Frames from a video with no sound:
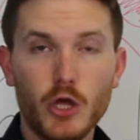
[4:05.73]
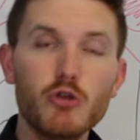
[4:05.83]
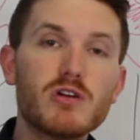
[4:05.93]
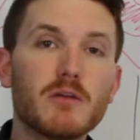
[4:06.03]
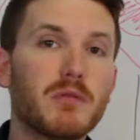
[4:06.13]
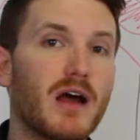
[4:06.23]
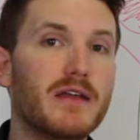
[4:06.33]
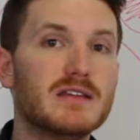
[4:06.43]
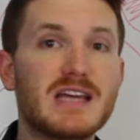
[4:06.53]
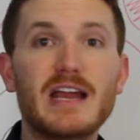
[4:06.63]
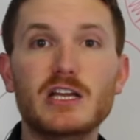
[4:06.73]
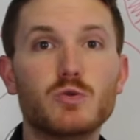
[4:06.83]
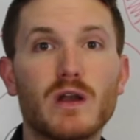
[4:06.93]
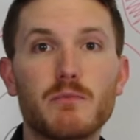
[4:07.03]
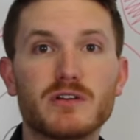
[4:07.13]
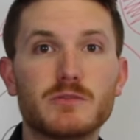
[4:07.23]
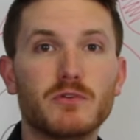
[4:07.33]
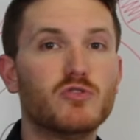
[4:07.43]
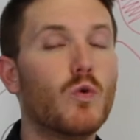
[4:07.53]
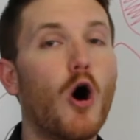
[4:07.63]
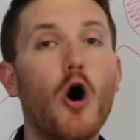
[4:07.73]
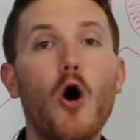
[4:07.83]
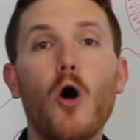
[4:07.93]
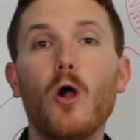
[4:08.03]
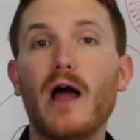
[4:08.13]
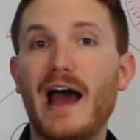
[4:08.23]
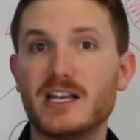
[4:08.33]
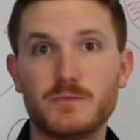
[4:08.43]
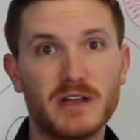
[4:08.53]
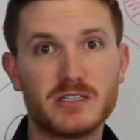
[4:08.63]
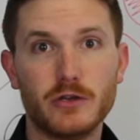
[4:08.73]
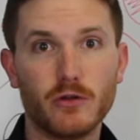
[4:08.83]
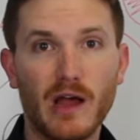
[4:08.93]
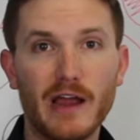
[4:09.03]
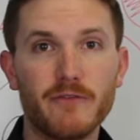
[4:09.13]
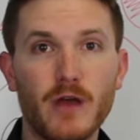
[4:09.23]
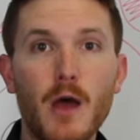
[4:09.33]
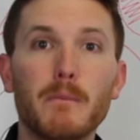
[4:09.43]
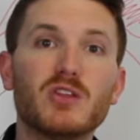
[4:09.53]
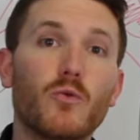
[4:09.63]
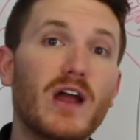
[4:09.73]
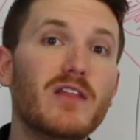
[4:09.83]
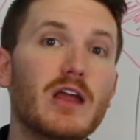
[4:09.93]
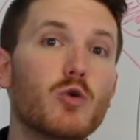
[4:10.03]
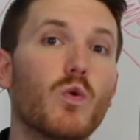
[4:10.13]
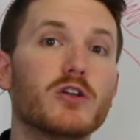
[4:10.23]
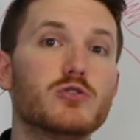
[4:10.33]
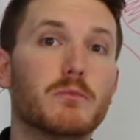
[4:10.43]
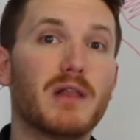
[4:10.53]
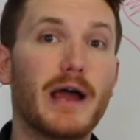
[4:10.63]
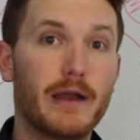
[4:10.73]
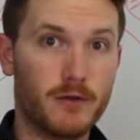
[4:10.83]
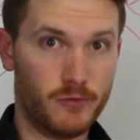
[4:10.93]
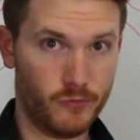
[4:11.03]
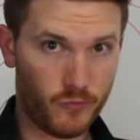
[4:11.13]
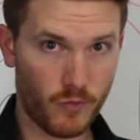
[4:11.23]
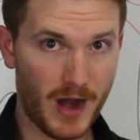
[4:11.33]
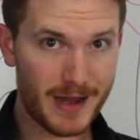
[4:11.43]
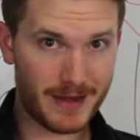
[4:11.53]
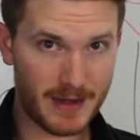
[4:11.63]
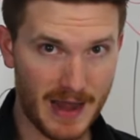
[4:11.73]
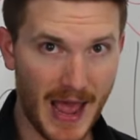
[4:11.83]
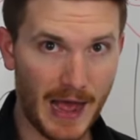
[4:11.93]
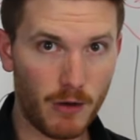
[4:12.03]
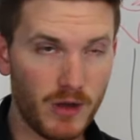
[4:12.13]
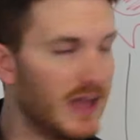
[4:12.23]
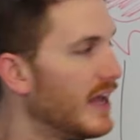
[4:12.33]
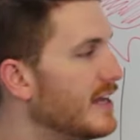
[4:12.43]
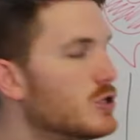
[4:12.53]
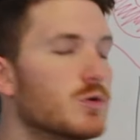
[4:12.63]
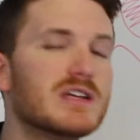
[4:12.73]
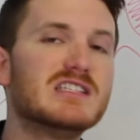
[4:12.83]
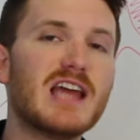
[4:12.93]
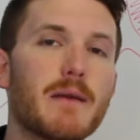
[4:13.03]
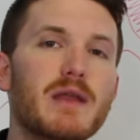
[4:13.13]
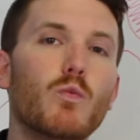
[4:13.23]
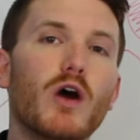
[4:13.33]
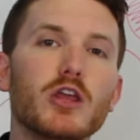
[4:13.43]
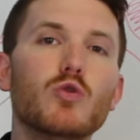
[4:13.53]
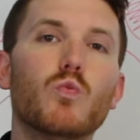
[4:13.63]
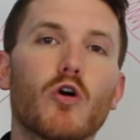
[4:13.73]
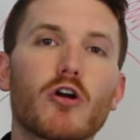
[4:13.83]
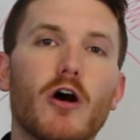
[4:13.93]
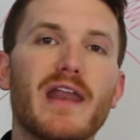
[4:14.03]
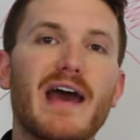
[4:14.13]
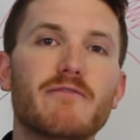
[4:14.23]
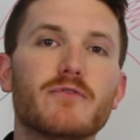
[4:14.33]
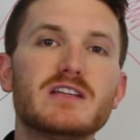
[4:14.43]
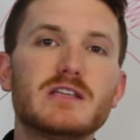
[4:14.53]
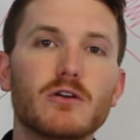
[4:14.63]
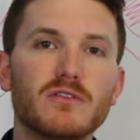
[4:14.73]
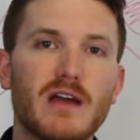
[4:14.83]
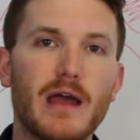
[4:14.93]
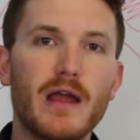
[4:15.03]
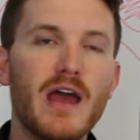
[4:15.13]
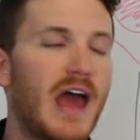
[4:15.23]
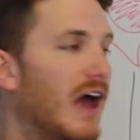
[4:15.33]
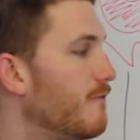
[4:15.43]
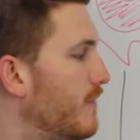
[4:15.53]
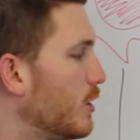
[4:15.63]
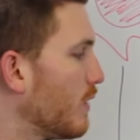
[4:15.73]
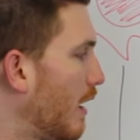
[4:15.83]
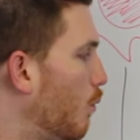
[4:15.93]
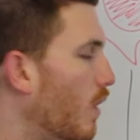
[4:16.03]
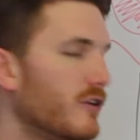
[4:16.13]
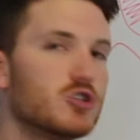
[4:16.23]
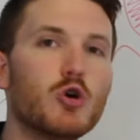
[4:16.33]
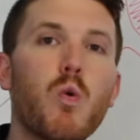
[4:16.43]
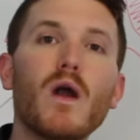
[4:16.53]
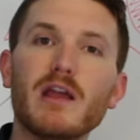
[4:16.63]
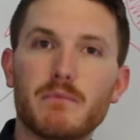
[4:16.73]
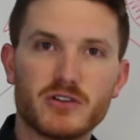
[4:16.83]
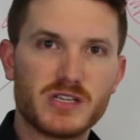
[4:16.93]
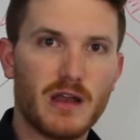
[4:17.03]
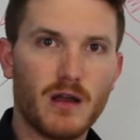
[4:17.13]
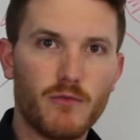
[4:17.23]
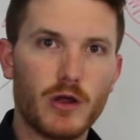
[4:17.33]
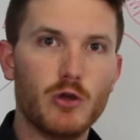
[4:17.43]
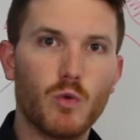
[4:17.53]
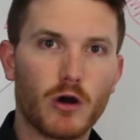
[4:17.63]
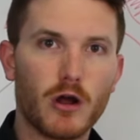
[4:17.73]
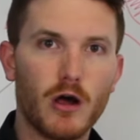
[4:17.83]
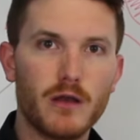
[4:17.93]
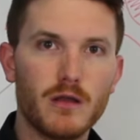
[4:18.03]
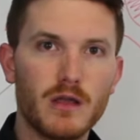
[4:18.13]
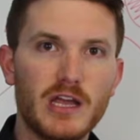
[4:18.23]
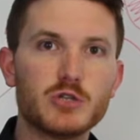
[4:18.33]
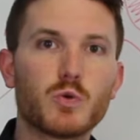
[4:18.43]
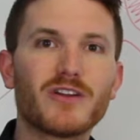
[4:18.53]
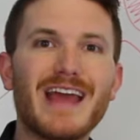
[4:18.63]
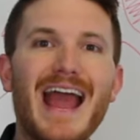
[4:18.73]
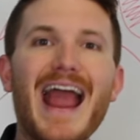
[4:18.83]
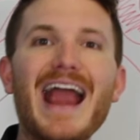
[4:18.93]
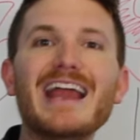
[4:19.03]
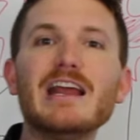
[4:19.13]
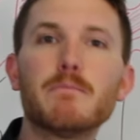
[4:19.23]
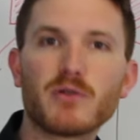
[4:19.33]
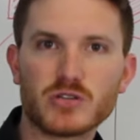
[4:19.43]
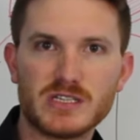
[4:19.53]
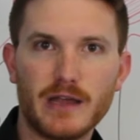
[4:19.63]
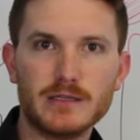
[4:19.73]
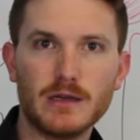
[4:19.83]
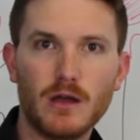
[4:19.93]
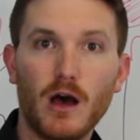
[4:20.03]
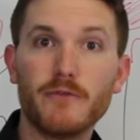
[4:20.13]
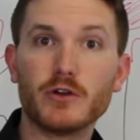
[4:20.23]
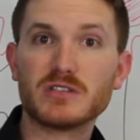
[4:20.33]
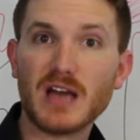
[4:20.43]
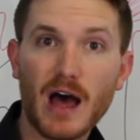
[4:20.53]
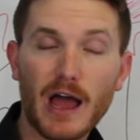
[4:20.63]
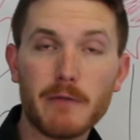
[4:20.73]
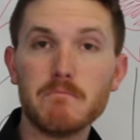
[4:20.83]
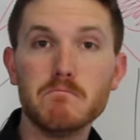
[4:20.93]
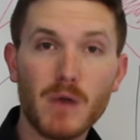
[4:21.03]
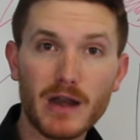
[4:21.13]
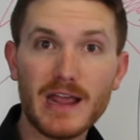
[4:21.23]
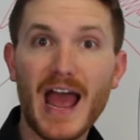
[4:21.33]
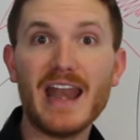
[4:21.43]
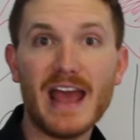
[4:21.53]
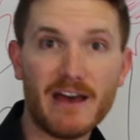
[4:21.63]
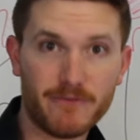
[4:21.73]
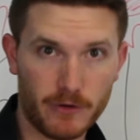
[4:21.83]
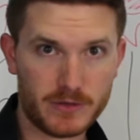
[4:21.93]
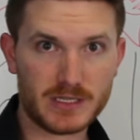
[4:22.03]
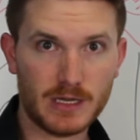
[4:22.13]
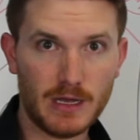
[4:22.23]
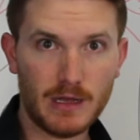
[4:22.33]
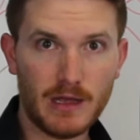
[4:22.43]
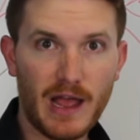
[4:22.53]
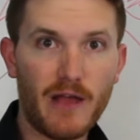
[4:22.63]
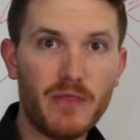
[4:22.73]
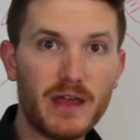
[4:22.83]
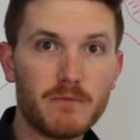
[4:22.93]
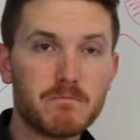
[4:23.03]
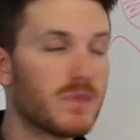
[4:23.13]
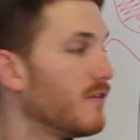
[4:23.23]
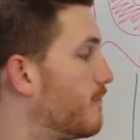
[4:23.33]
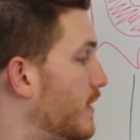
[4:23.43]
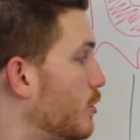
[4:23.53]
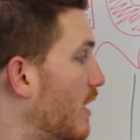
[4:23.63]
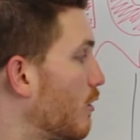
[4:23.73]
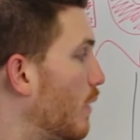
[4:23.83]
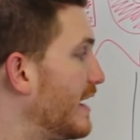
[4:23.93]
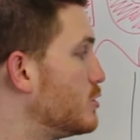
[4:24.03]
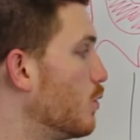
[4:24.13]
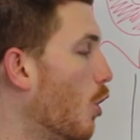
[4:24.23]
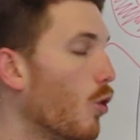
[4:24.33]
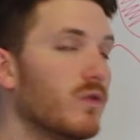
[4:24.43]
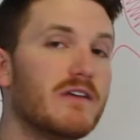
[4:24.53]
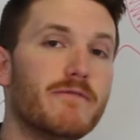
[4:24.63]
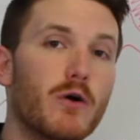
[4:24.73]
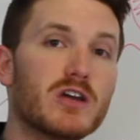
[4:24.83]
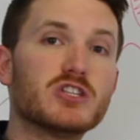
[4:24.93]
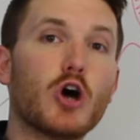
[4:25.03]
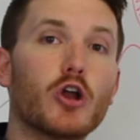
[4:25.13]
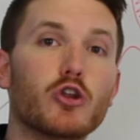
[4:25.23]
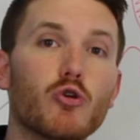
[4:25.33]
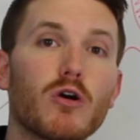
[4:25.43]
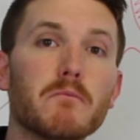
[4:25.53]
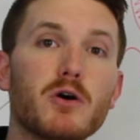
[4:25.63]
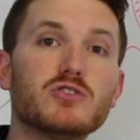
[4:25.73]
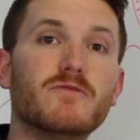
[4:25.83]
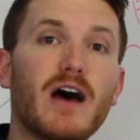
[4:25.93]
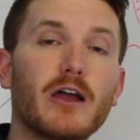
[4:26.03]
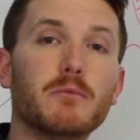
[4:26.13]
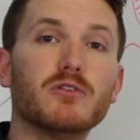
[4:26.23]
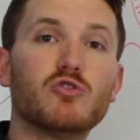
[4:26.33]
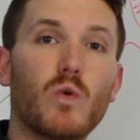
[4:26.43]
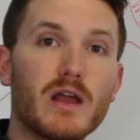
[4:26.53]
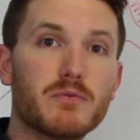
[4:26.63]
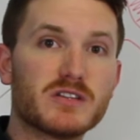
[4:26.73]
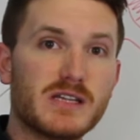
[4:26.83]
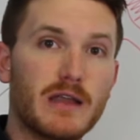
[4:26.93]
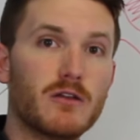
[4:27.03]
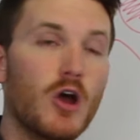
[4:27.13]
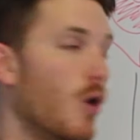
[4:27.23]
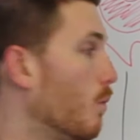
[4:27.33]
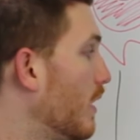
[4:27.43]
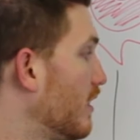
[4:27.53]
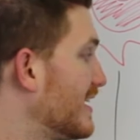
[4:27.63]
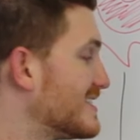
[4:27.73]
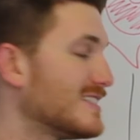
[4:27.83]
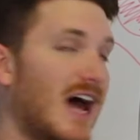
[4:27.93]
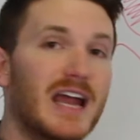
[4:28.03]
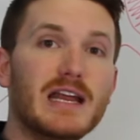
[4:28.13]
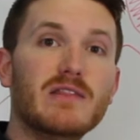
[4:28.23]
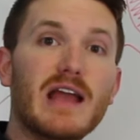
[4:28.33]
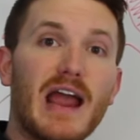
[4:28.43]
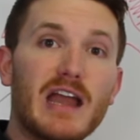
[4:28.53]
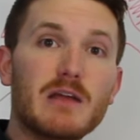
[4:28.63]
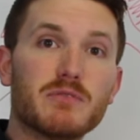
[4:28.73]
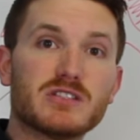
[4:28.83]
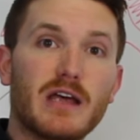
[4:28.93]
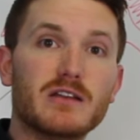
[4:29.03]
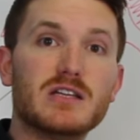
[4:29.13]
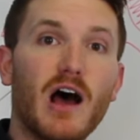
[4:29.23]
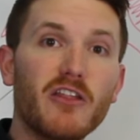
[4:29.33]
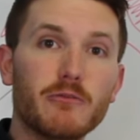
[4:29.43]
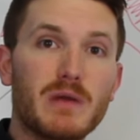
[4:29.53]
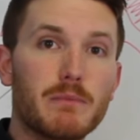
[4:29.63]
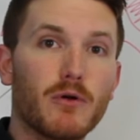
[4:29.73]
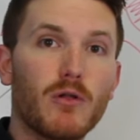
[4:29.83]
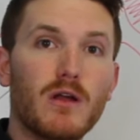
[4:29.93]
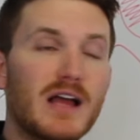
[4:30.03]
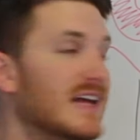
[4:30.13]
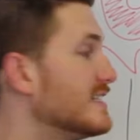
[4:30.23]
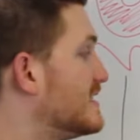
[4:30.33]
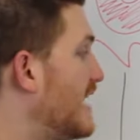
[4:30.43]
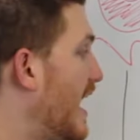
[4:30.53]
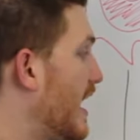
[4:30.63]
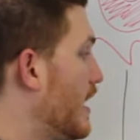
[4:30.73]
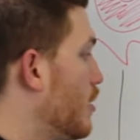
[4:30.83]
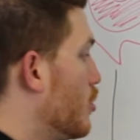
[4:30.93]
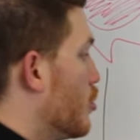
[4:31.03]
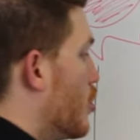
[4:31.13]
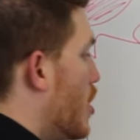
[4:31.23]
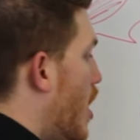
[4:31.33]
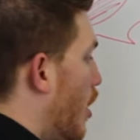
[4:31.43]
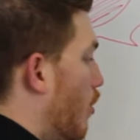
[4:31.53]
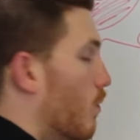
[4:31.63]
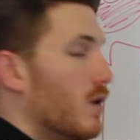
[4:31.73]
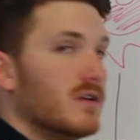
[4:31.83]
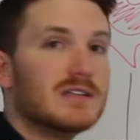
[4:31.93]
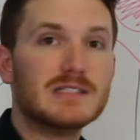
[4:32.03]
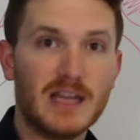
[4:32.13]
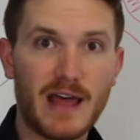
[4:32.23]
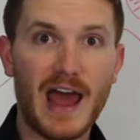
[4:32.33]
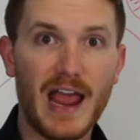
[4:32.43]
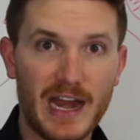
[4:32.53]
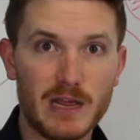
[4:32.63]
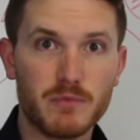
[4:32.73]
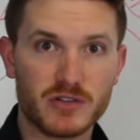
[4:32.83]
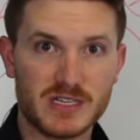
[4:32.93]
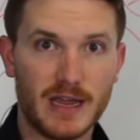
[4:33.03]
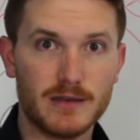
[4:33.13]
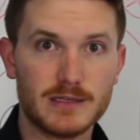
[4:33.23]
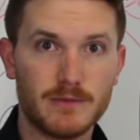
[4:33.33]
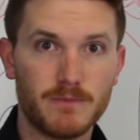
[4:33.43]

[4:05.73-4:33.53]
You can apply this 80-20 principle to all aspects in your life, but the way that you want to apply it right now is to examine what you work on every single day and figure out what 20% of what you work on is worth 80% of your time, money, and efforts. And then figure out a way to only focus on your most valuable 20% while assigning the 80% to other people. Say no to that 80%.